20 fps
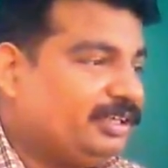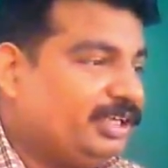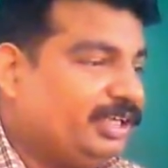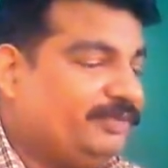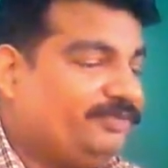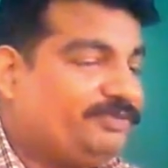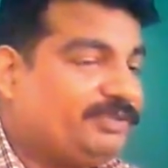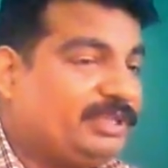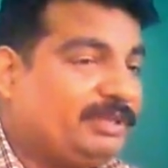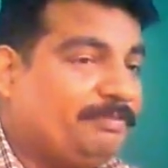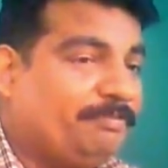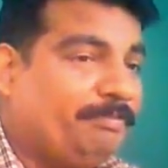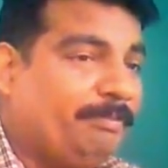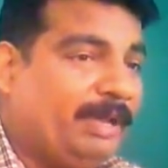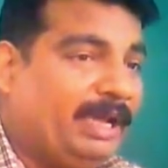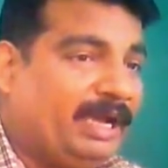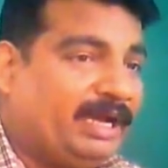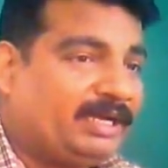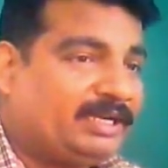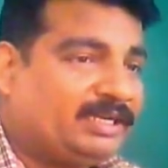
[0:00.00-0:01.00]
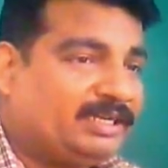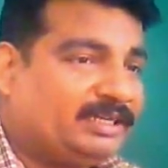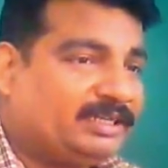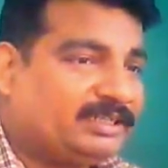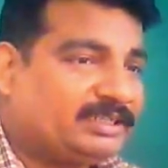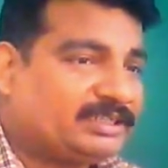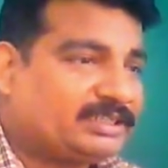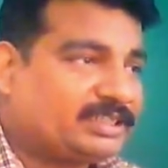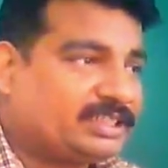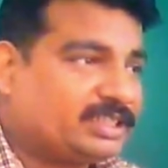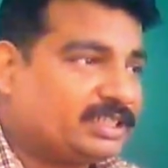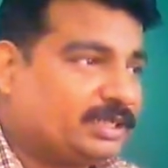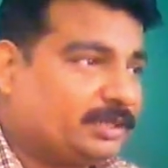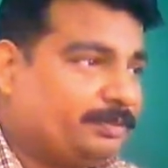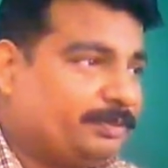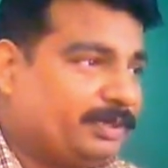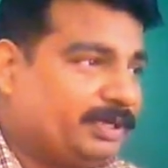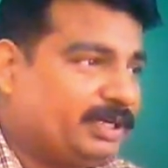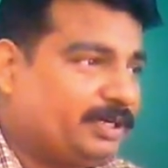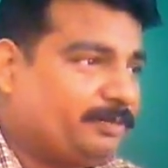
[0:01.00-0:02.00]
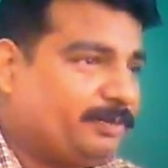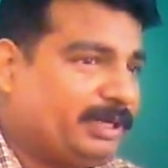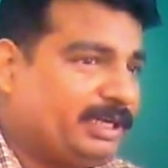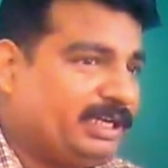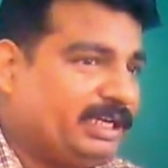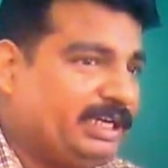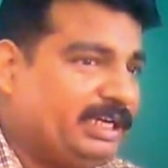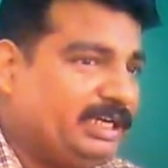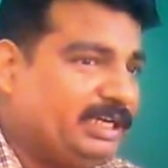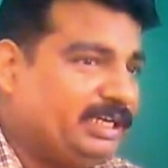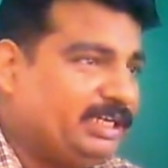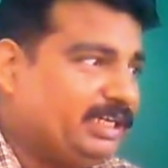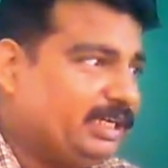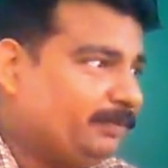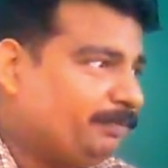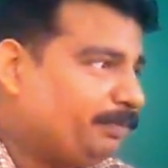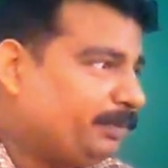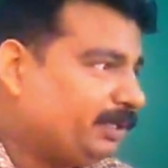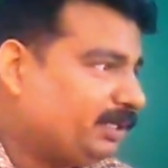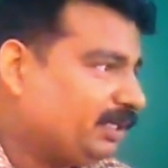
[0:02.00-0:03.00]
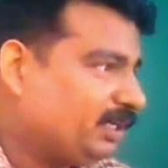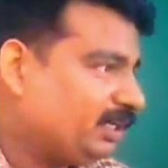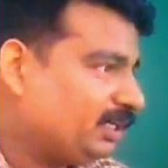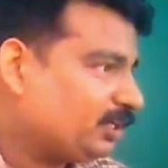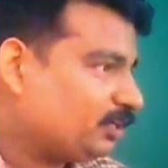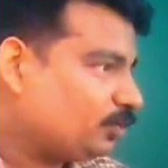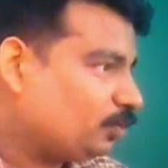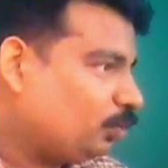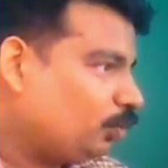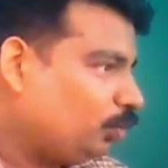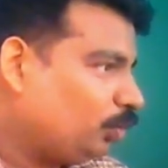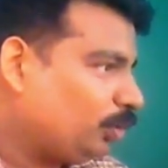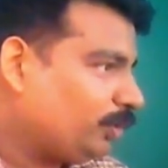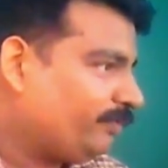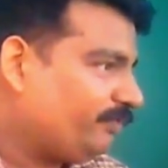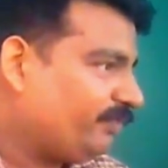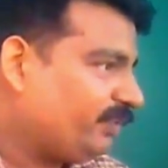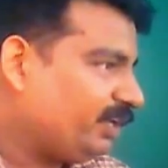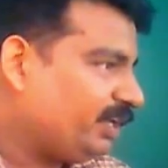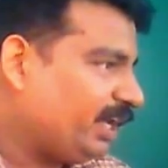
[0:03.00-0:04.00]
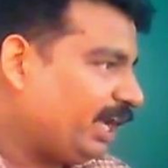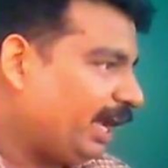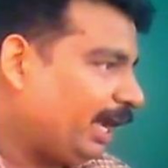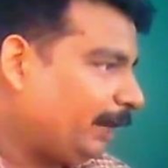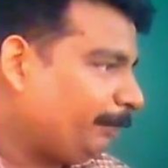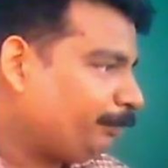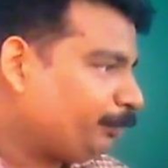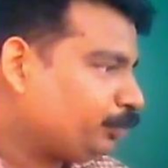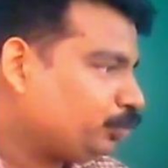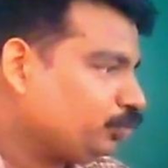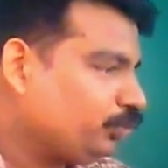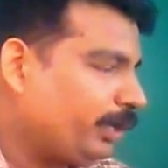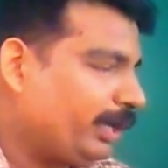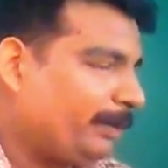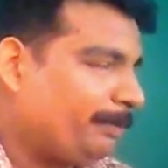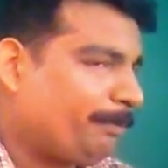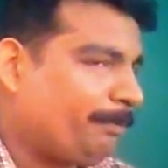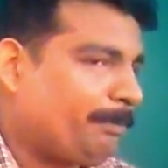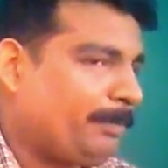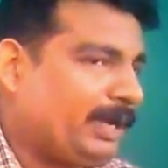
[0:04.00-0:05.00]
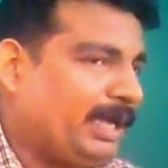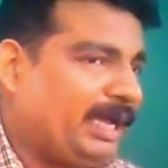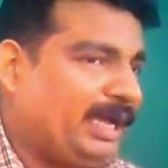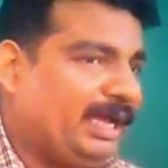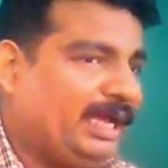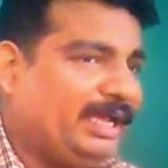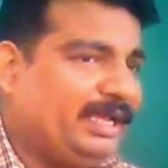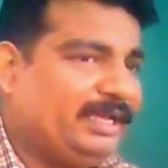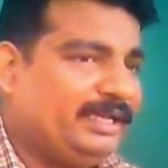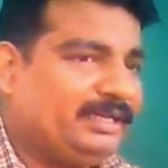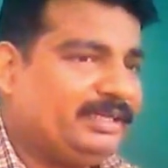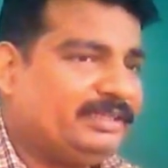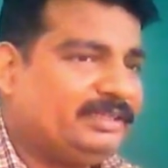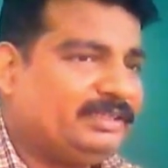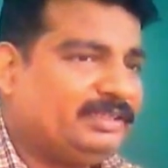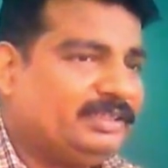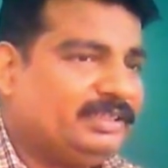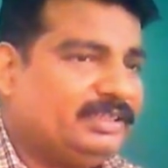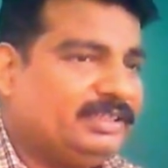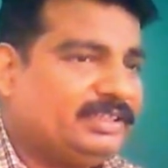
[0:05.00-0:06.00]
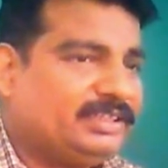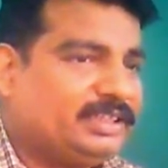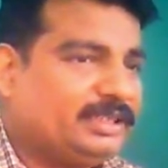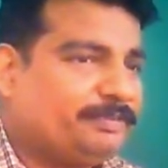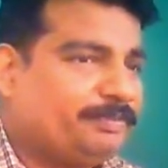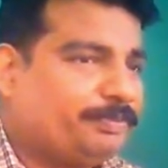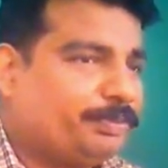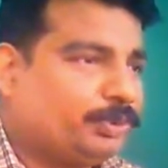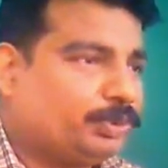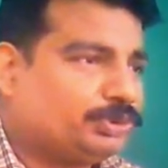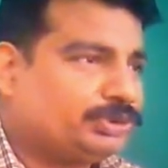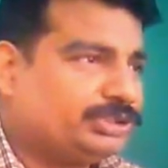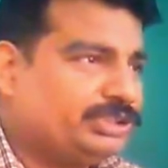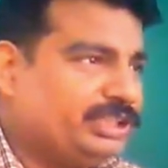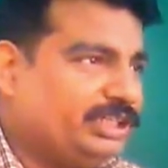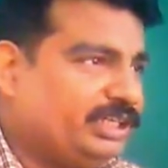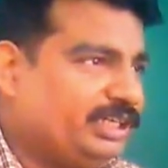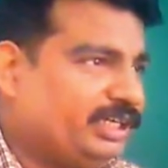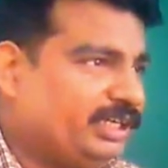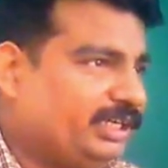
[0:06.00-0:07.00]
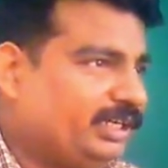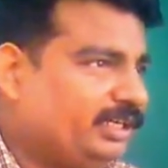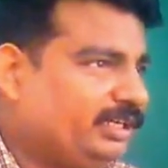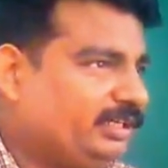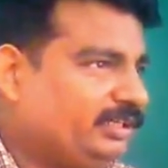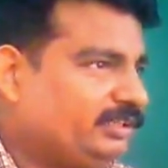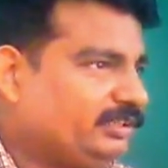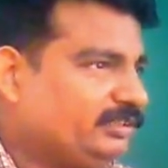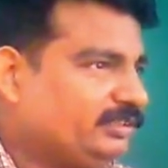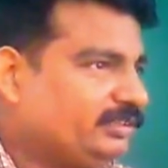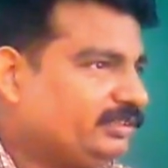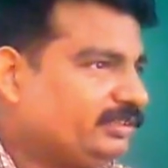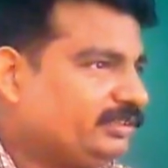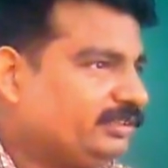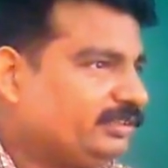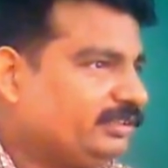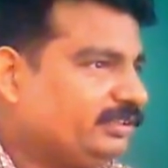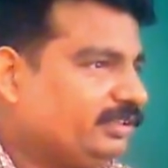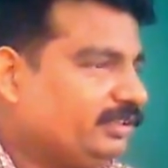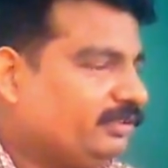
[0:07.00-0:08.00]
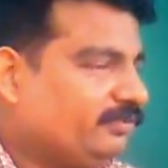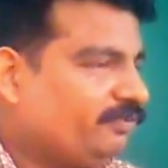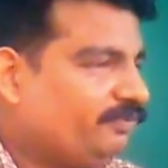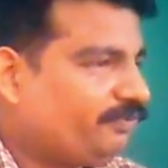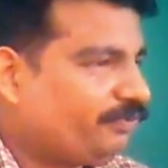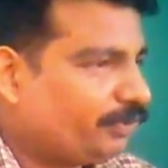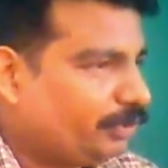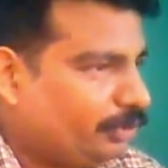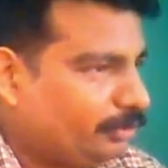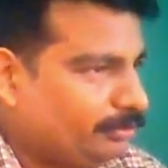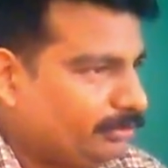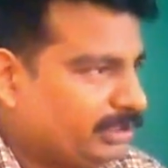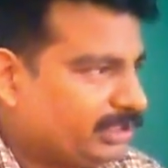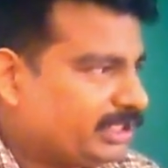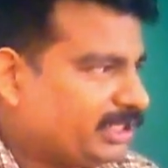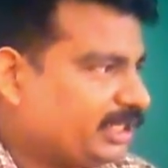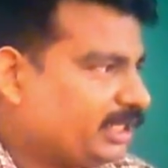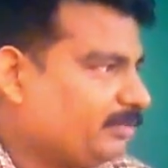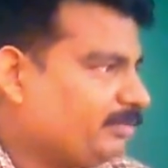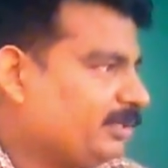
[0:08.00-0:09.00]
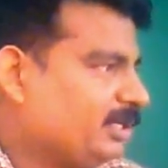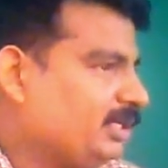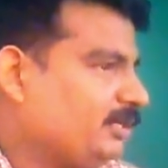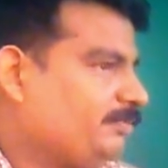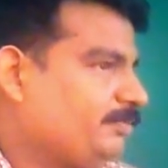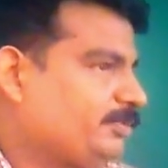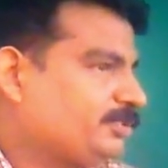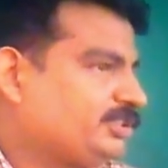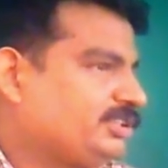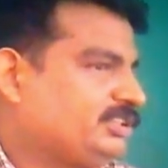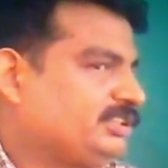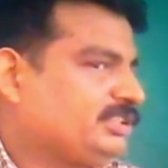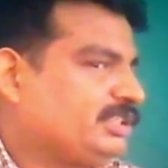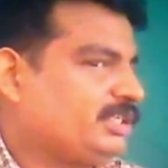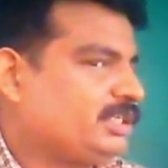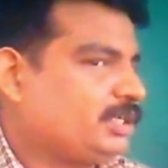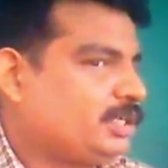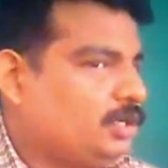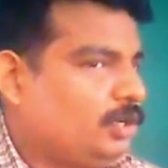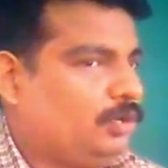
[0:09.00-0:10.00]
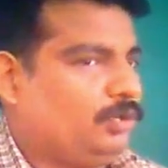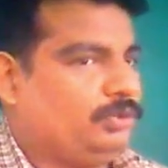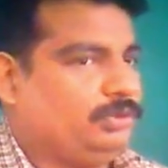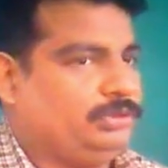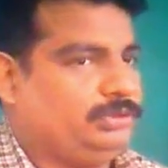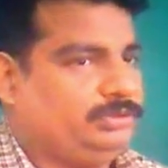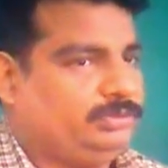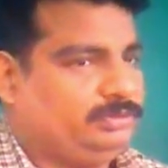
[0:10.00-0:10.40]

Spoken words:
if the matter is covered by Indian Penal Code, we have to apply the proceeding from the Criminal Procedure Code